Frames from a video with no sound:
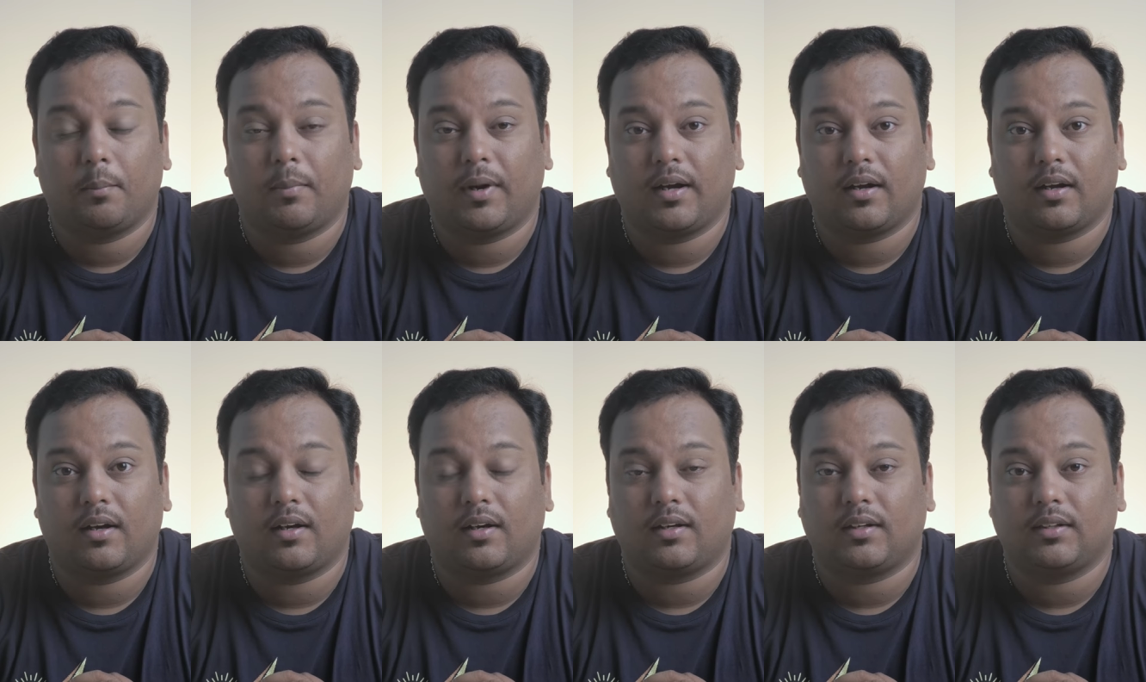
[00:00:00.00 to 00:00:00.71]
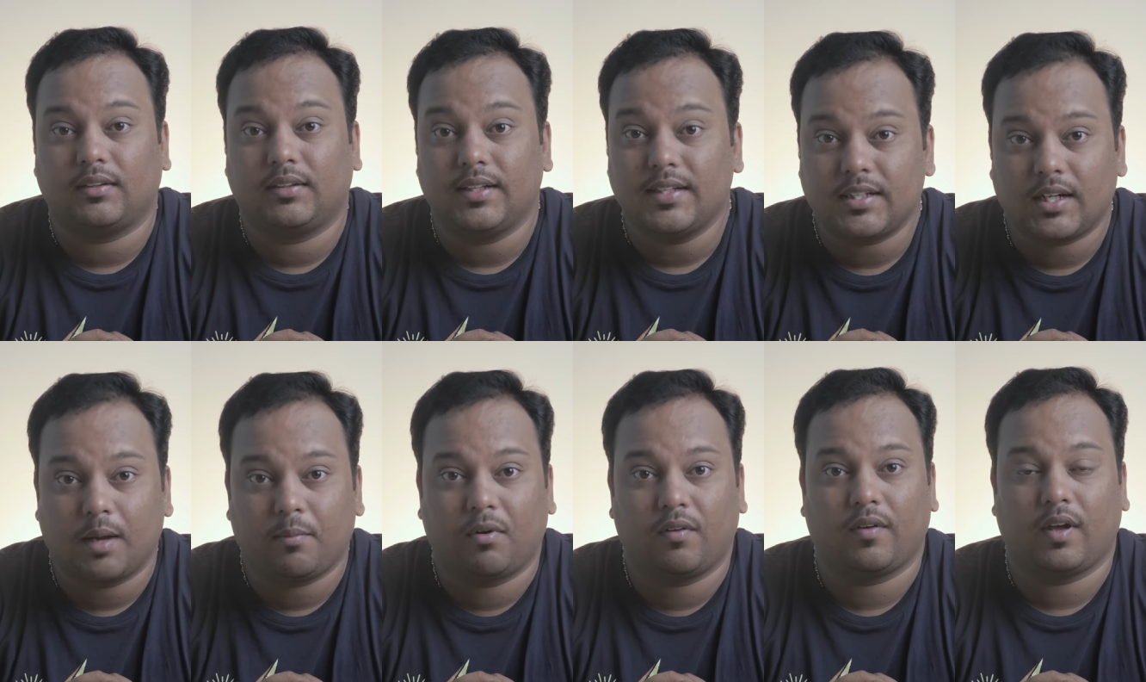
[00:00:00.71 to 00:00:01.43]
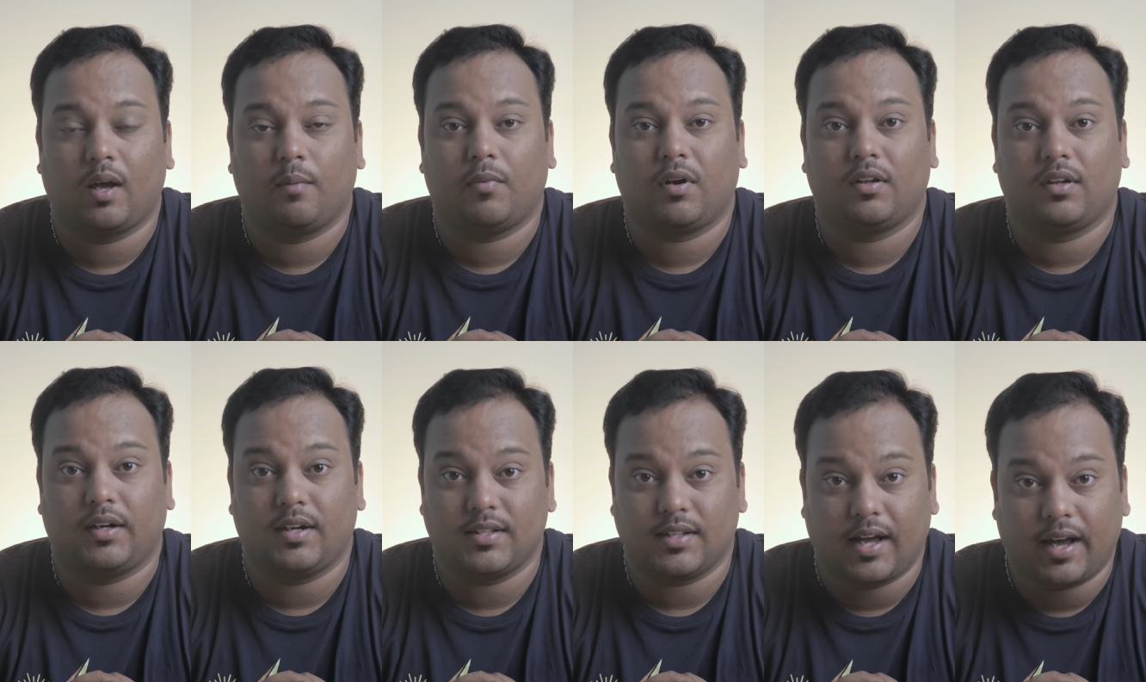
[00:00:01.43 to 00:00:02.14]
But uh, this type of camera,
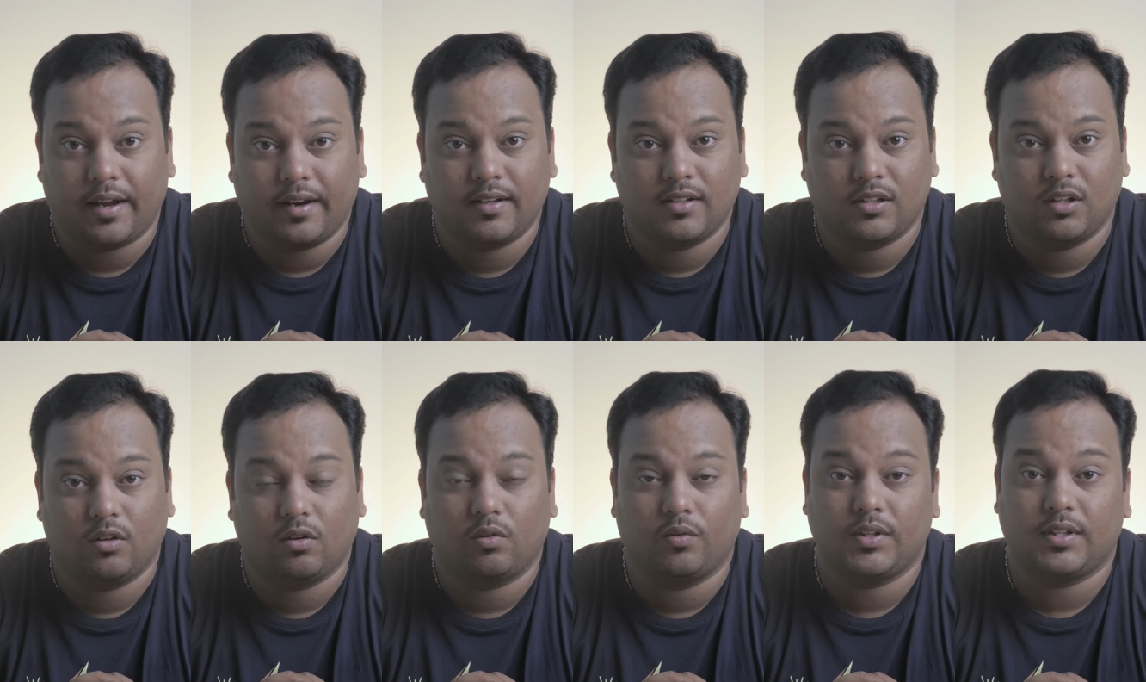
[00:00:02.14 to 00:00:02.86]
that is R X zero,